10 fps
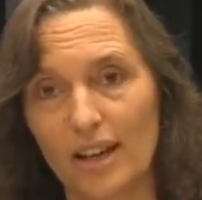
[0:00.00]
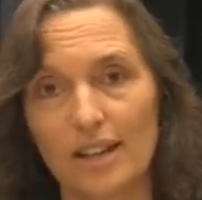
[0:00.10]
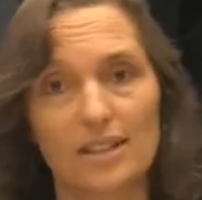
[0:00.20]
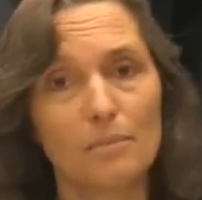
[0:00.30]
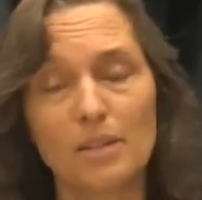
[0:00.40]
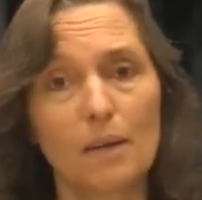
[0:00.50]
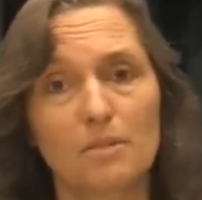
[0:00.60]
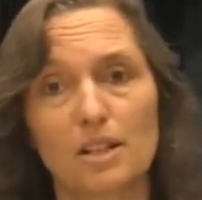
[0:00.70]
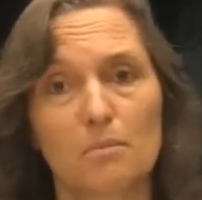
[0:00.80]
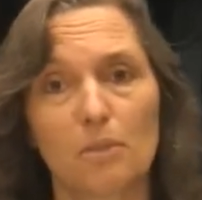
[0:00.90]
And
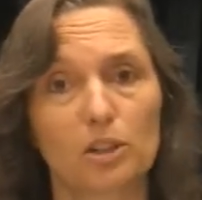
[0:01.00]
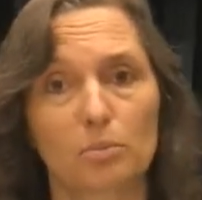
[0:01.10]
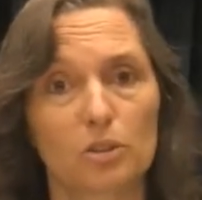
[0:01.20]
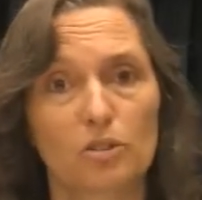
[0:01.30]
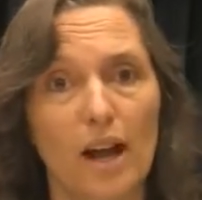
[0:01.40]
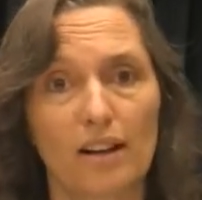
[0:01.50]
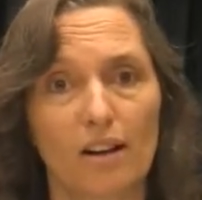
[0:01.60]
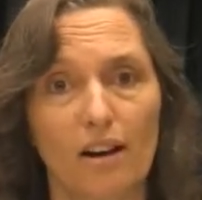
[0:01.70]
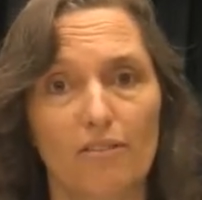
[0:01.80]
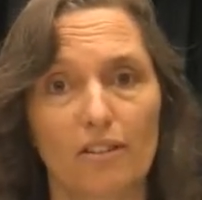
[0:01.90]
sometimes it's a multiple track
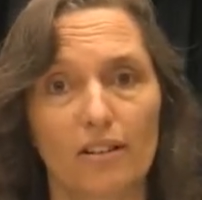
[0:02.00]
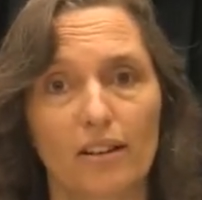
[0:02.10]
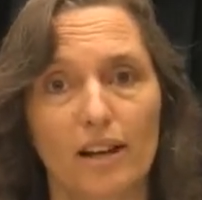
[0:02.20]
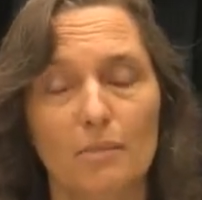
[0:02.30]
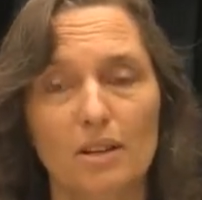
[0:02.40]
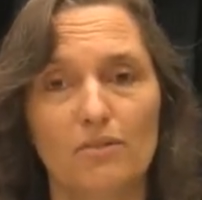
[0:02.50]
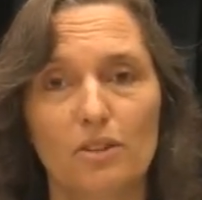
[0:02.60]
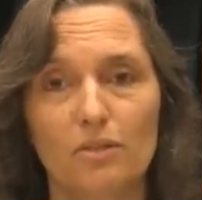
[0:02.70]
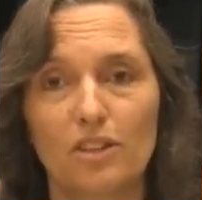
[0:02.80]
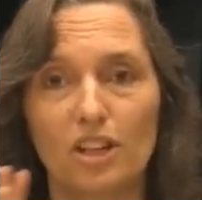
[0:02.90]
offer. How many of
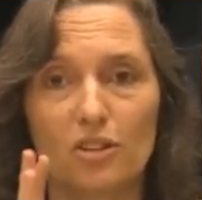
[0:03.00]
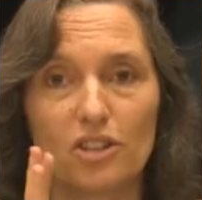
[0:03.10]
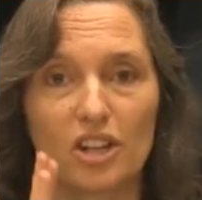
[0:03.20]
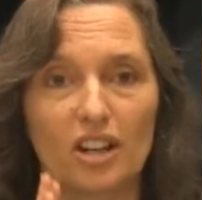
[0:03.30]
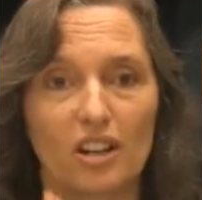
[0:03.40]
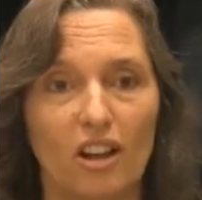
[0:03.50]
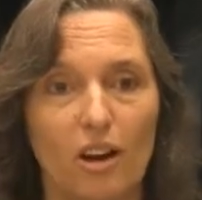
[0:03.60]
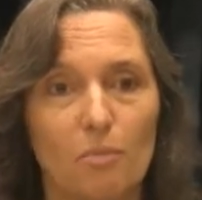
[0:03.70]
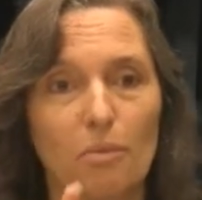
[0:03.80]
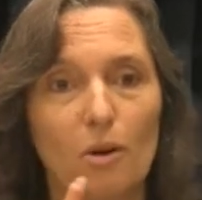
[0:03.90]
you have negotiated
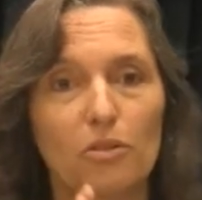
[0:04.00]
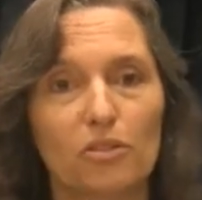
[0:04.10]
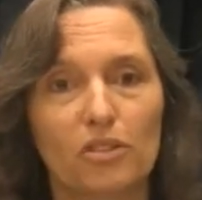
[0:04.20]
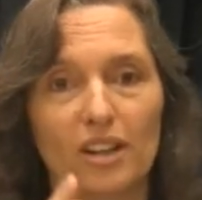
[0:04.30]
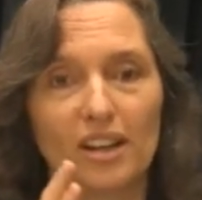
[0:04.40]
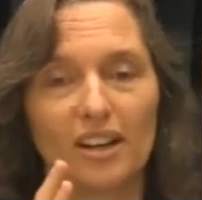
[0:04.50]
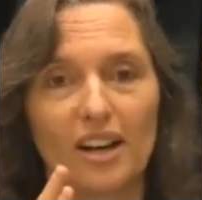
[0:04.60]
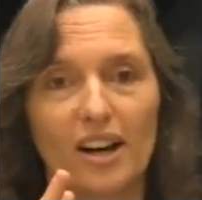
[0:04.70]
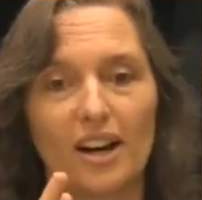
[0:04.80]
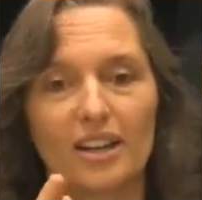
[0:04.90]
along both
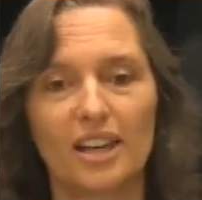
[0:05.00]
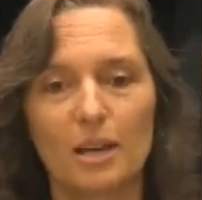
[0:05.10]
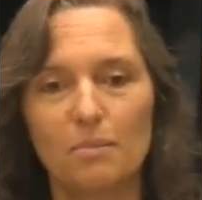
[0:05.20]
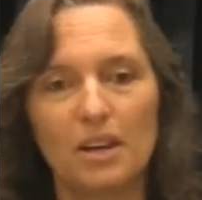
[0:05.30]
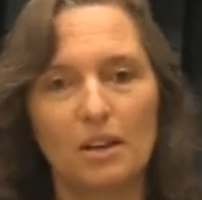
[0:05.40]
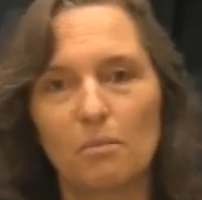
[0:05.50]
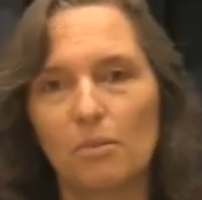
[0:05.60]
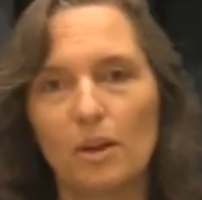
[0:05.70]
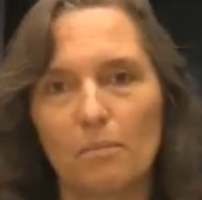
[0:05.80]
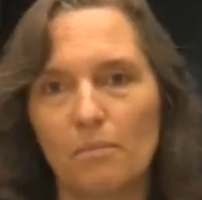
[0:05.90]
keeping
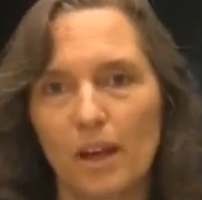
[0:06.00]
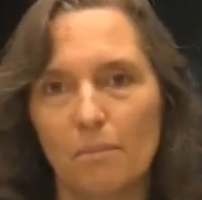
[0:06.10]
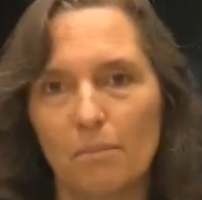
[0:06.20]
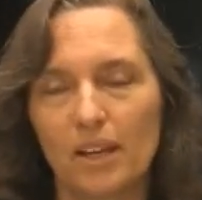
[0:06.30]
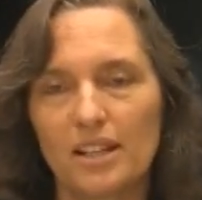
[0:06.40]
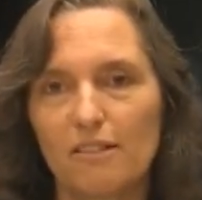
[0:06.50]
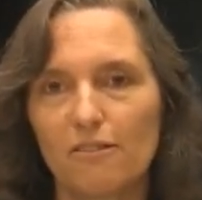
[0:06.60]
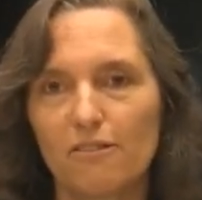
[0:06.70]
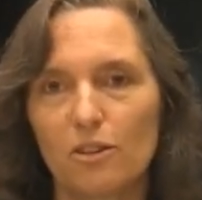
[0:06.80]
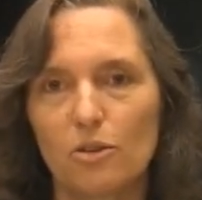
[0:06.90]
a
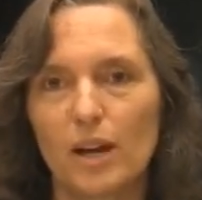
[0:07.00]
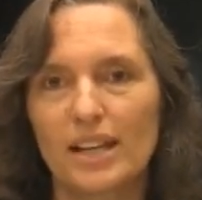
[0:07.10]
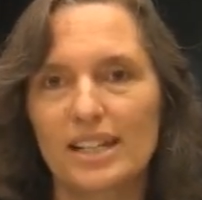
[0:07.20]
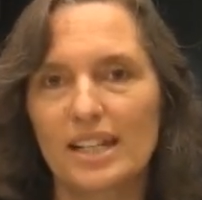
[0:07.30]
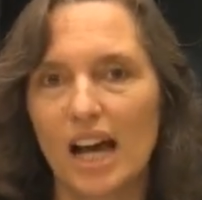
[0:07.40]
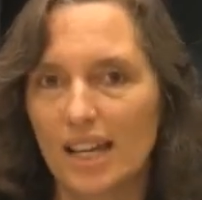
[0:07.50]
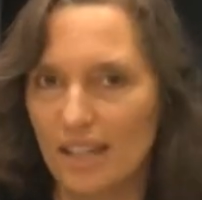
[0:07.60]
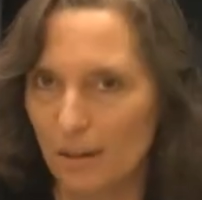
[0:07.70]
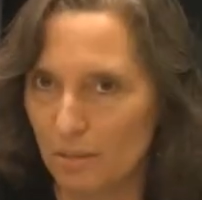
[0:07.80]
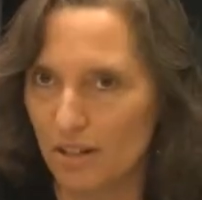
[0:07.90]
plaintiff who has not
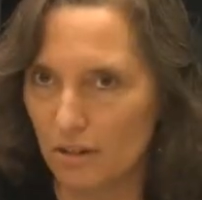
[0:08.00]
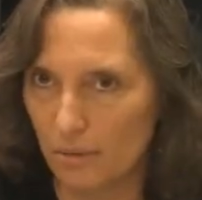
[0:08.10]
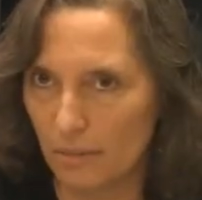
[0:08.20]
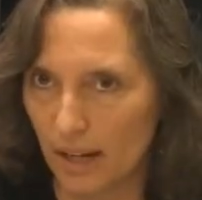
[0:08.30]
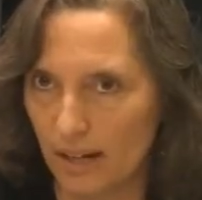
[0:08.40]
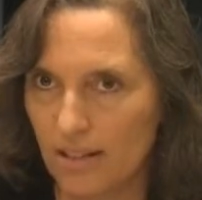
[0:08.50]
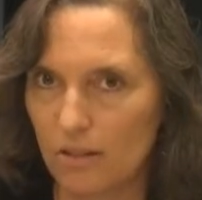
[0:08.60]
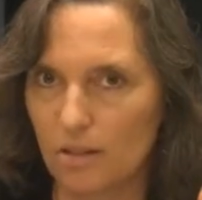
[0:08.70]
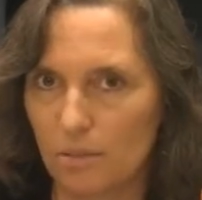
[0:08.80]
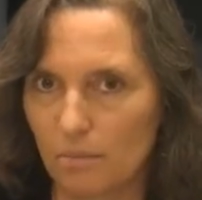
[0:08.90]
yet been terminated?
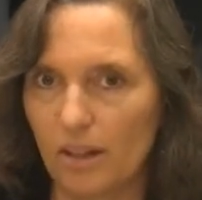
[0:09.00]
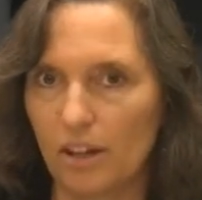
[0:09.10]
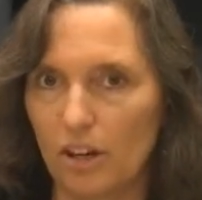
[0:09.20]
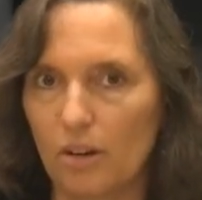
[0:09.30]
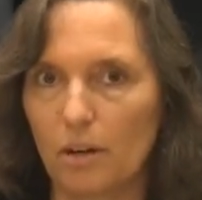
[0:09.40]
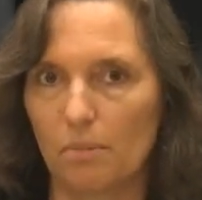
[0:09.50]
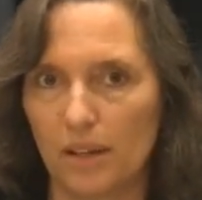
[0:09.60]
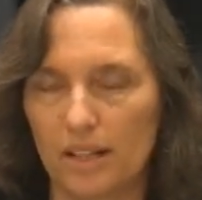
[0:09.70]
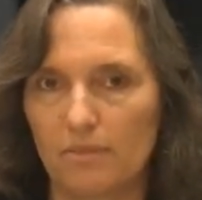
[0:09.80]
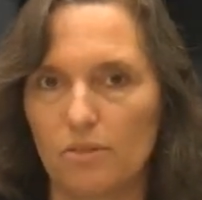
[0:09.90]
So it's a current
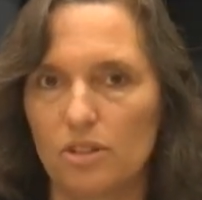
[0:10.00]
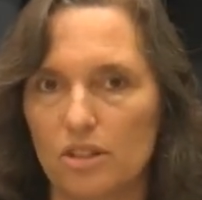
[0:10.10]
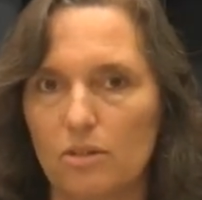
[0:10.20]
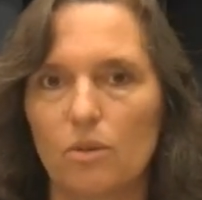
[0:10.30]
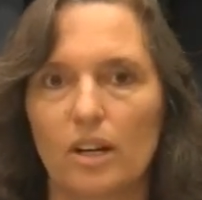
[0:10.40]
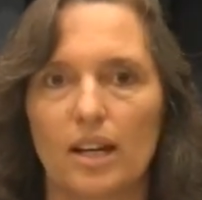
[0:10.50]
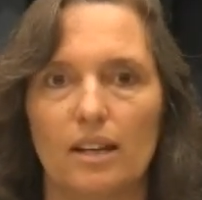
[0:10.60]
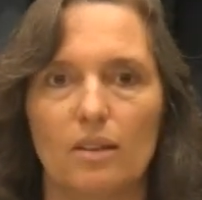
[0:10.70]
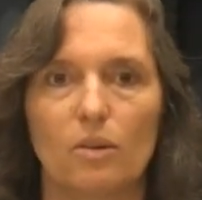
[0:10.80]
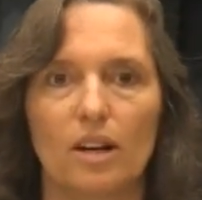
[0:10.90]
plaintiff who's still working
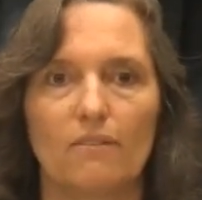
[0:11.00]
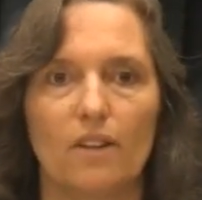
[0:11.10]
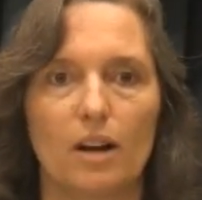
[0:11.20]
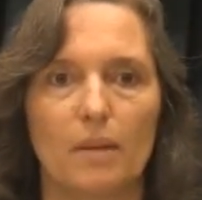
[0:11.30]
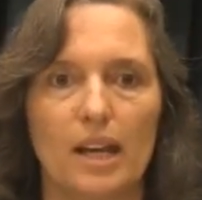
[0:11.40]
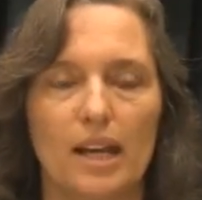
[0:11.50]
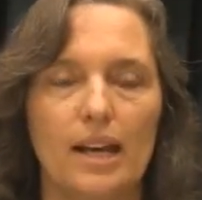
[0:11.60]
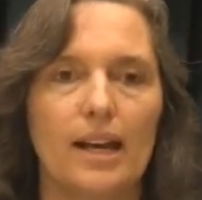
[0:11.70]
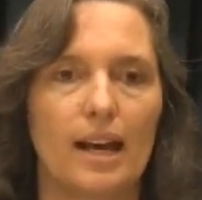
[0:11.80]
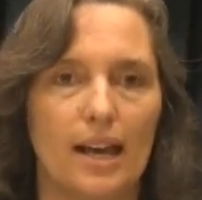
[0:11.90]
in the work environment.
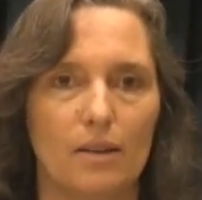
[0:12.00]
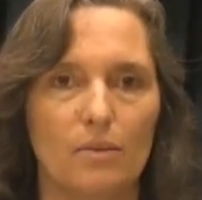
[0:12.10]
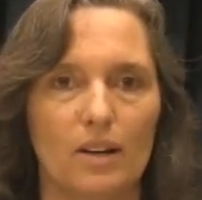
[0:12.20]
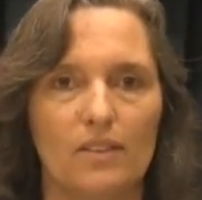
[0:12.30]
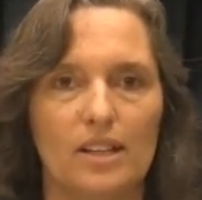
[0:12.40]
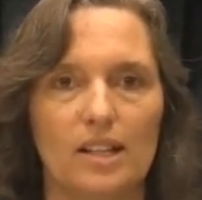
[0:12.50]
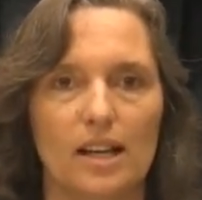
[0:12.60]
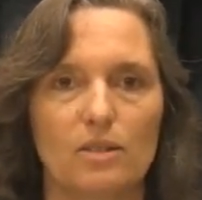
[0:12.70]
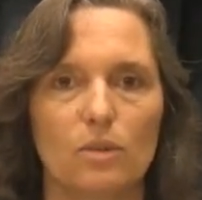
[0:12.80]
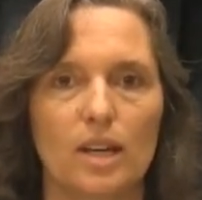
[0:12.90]
I had one of these
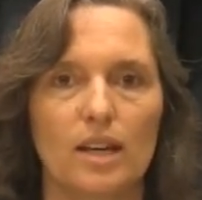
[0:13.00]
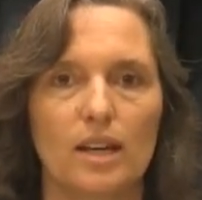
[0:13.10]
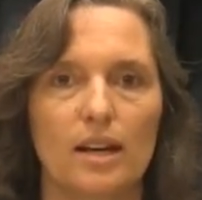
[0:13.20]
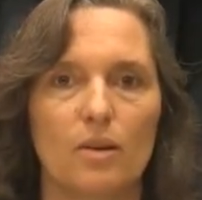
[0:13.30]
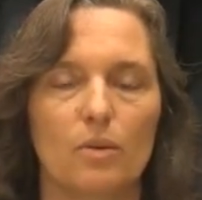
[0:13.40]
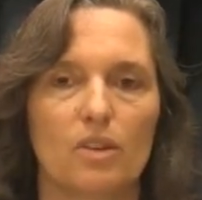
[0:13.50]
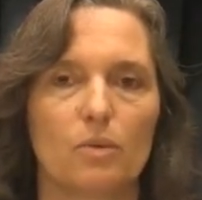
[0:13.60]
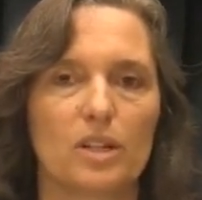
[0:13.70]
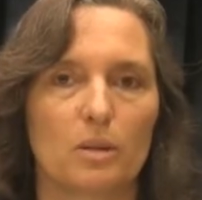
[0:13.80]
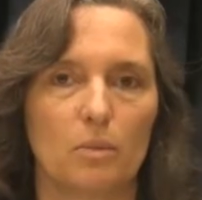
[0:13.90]
last week with a
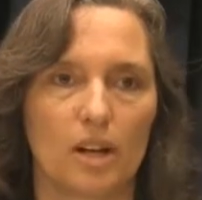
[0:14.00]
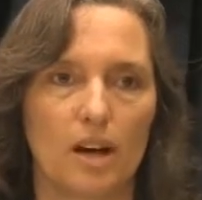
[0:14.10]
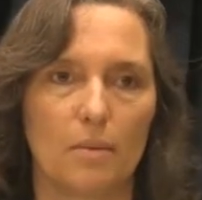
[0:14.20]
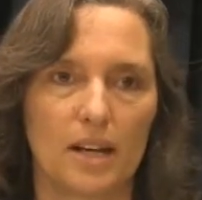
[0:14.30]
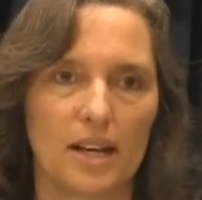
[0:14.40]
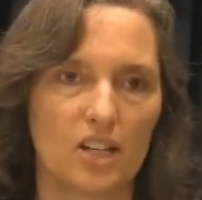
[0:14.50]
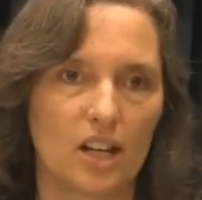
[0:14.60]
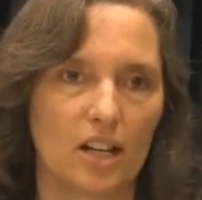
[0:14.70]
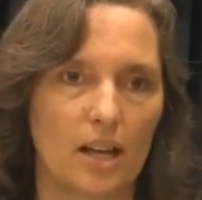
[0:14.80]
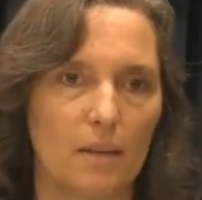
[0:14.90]
reasonable accommodation
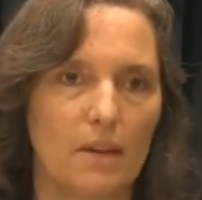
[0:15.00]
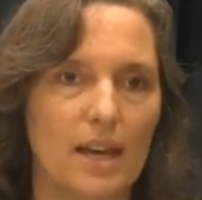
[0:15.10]
claim.